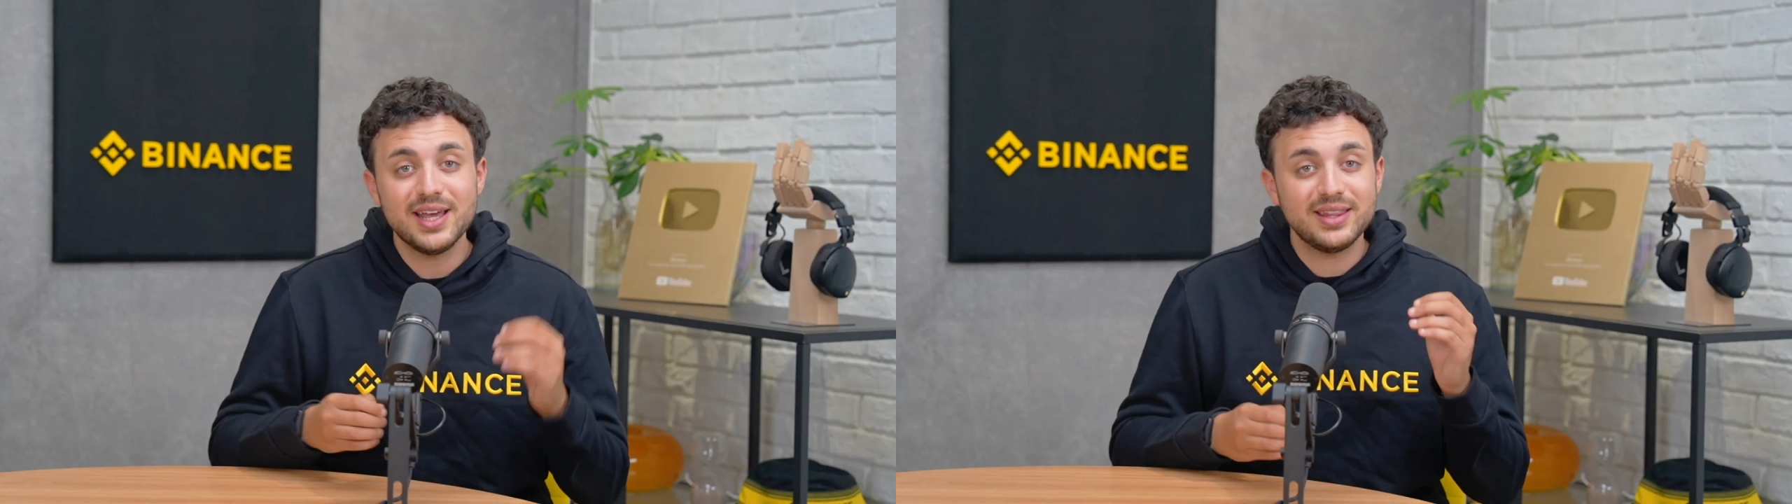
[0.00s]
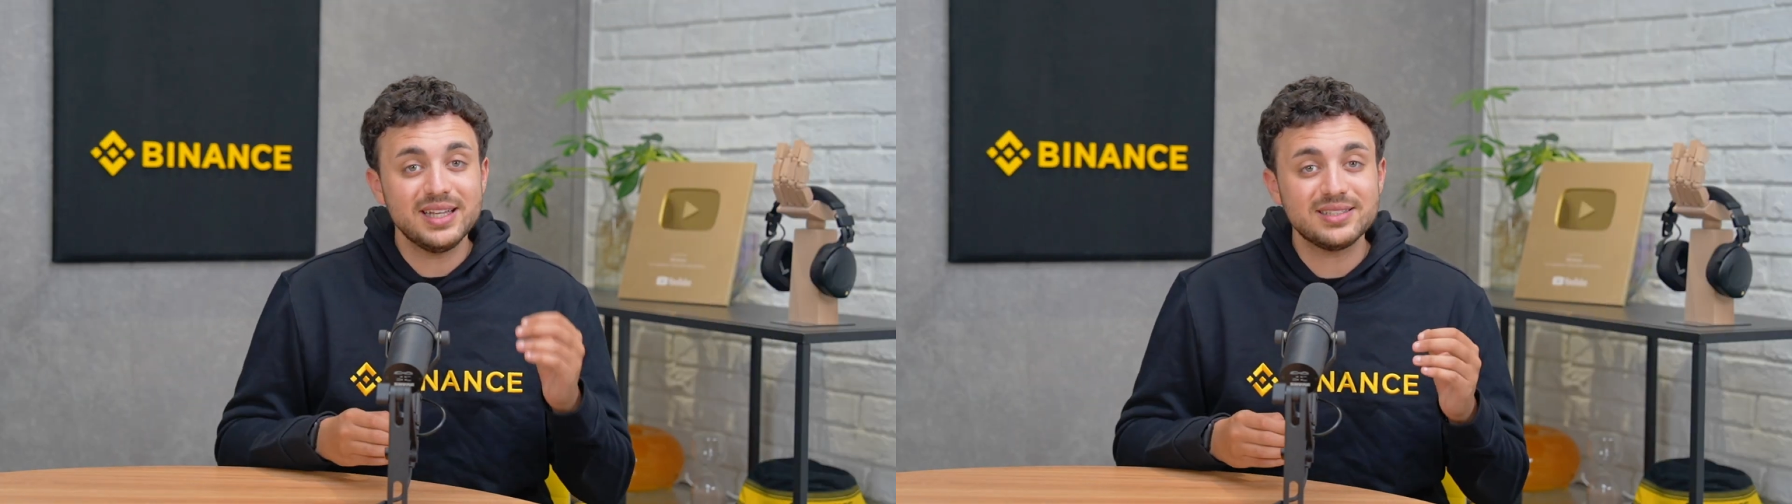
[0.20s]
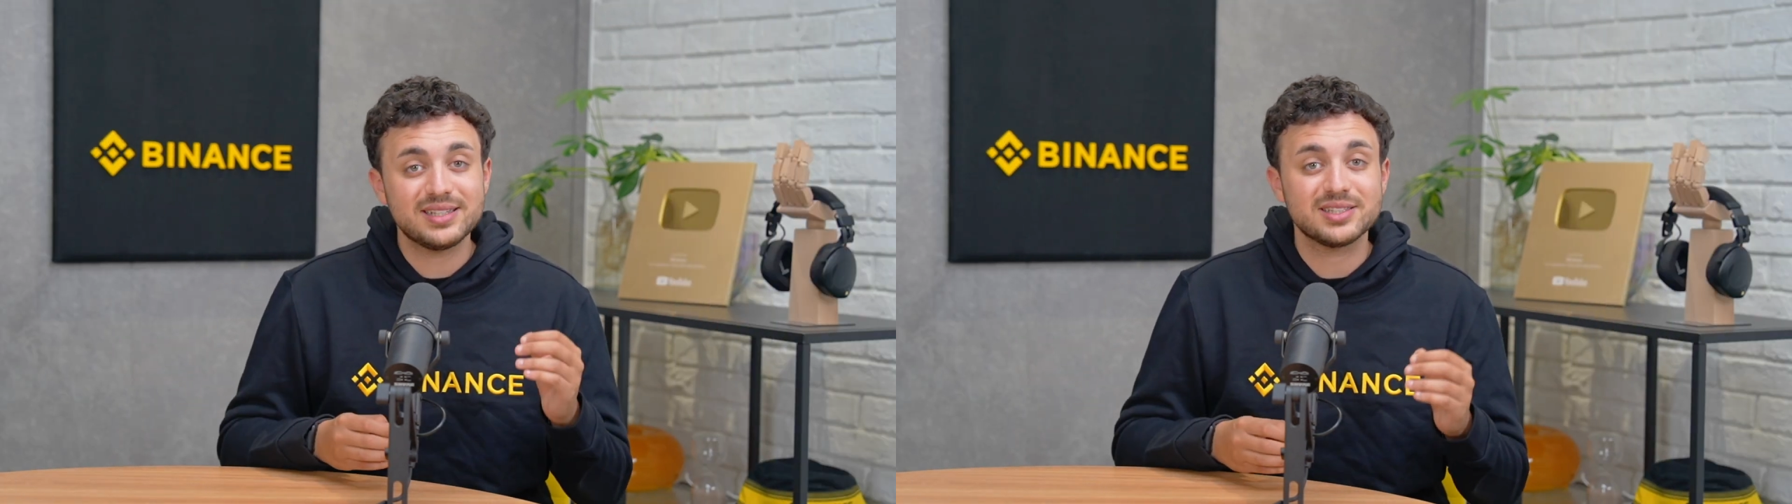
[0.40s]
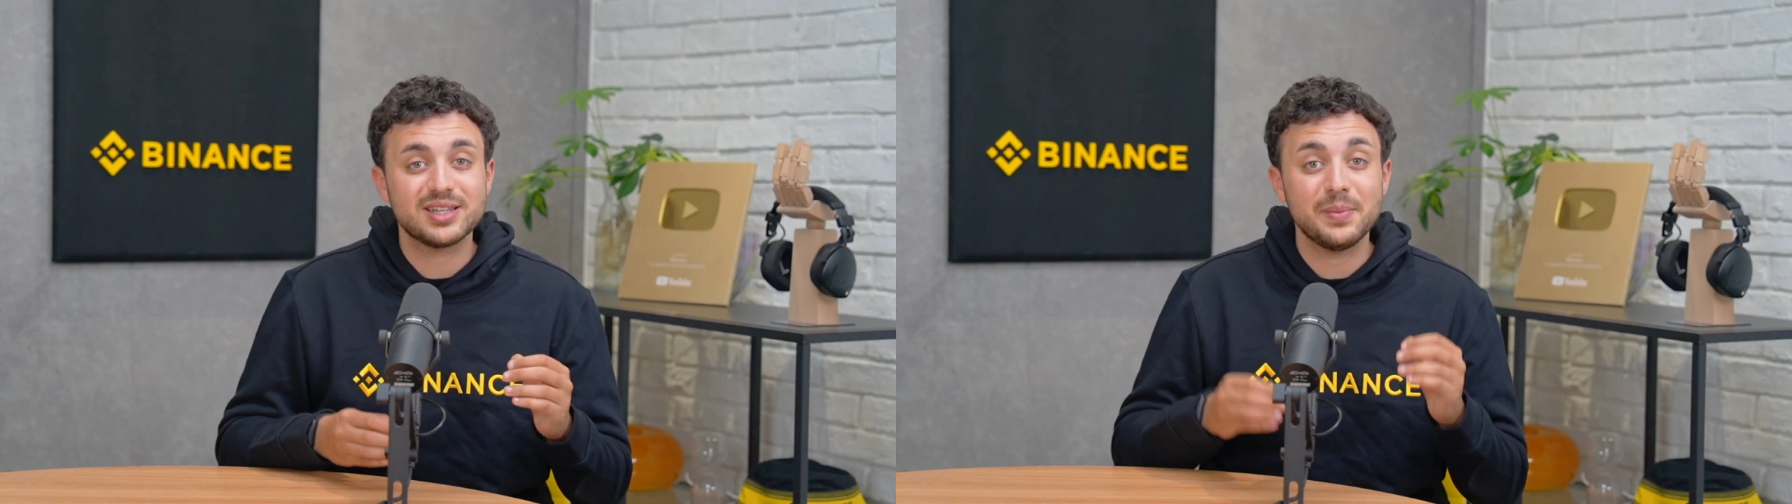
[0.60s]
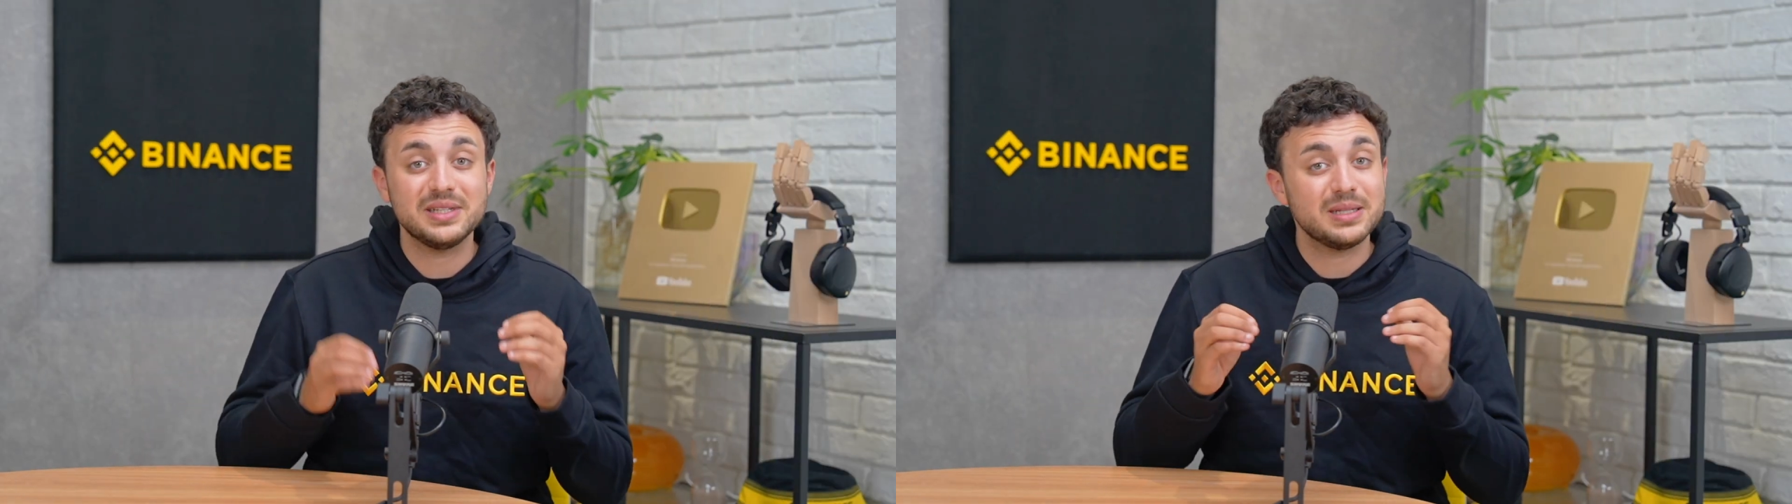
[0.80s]
This
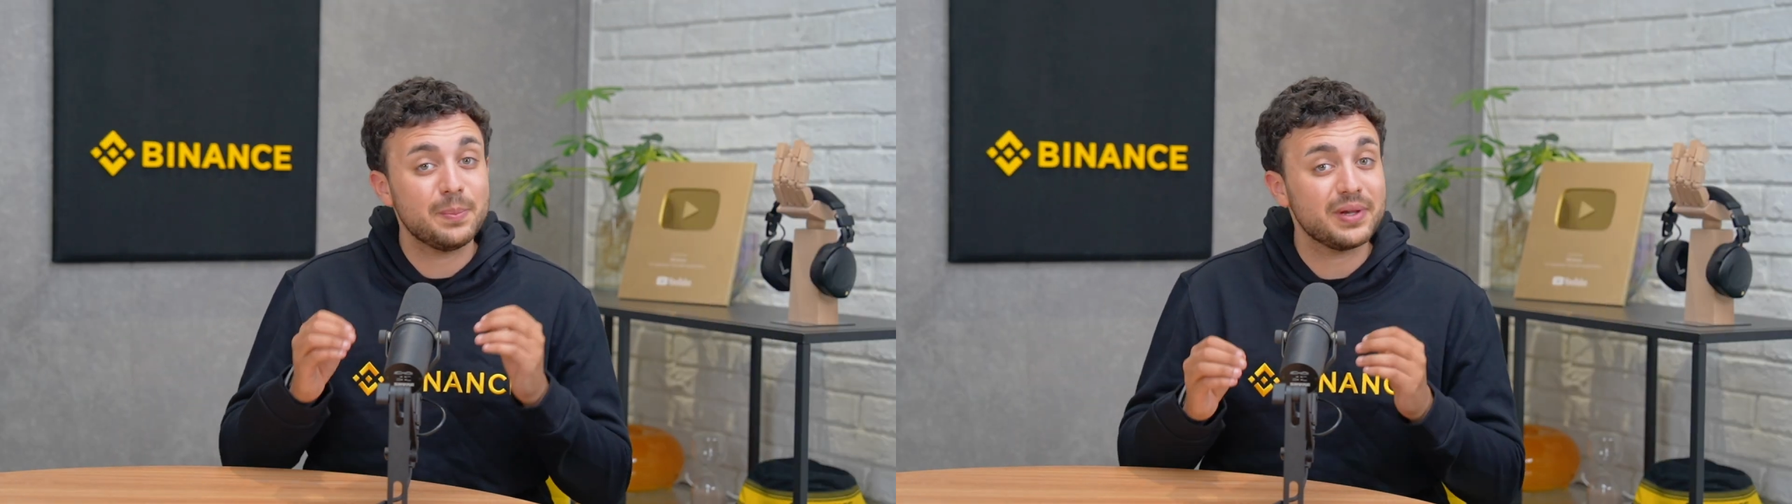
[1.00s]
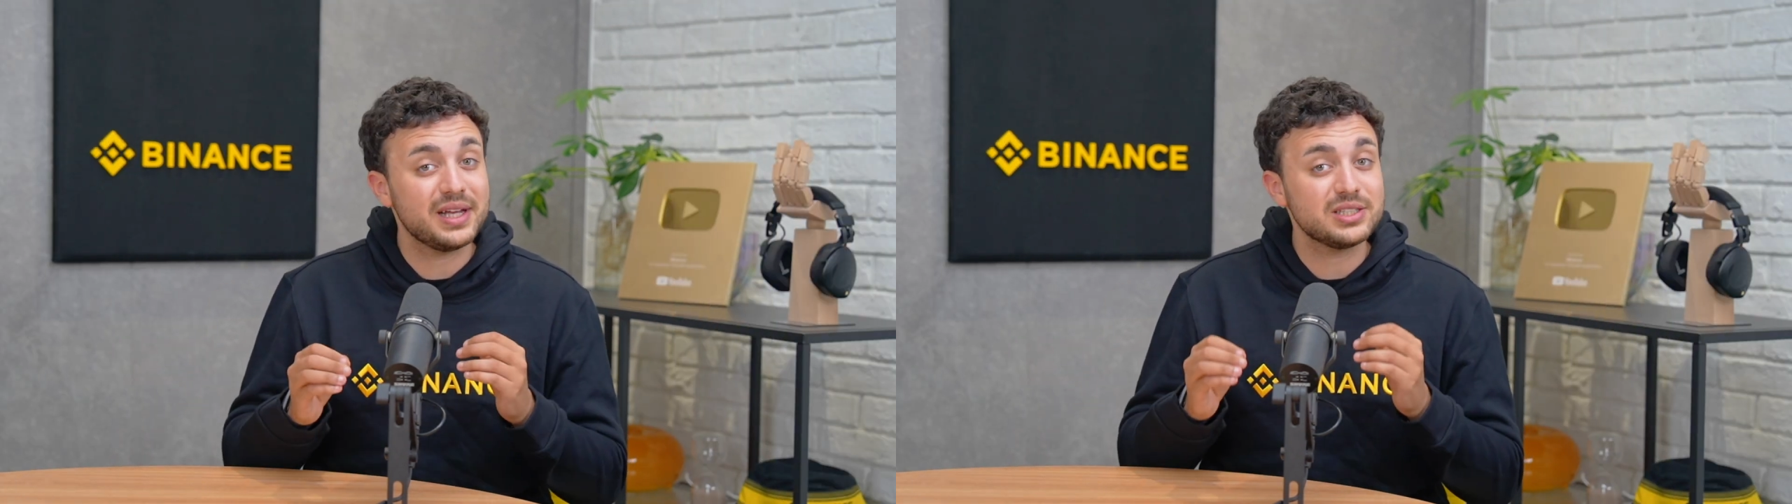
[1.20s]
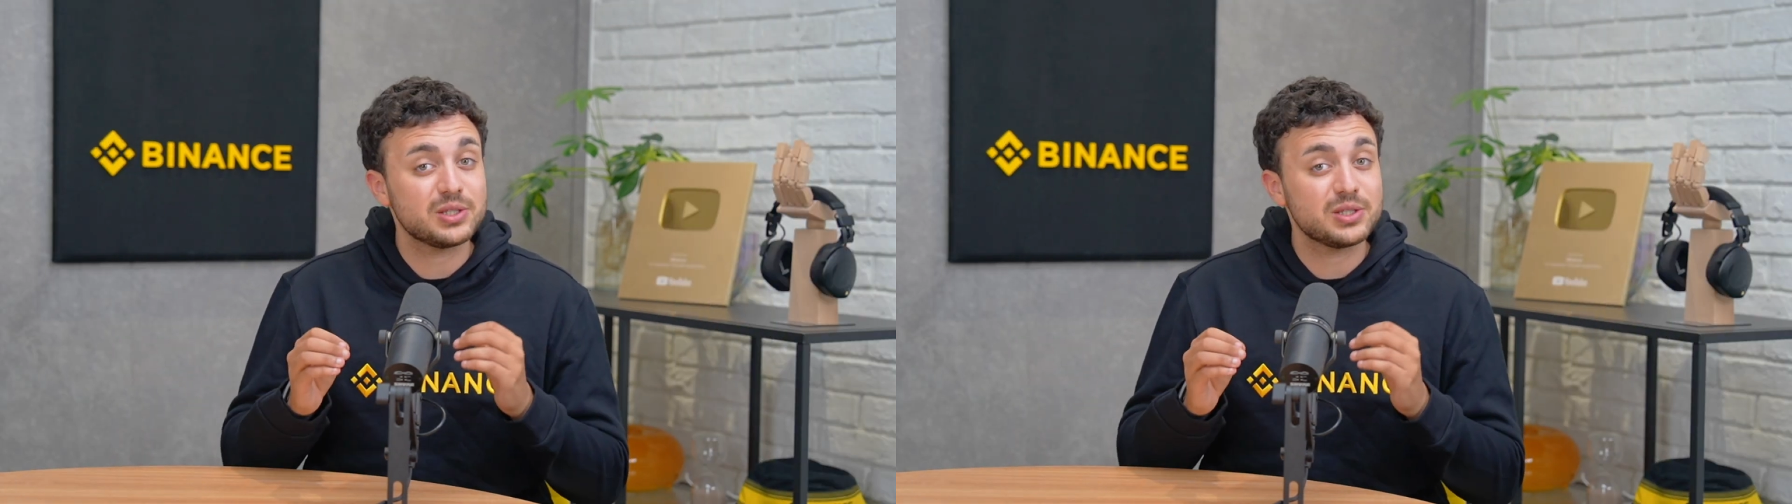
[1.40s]
system is in place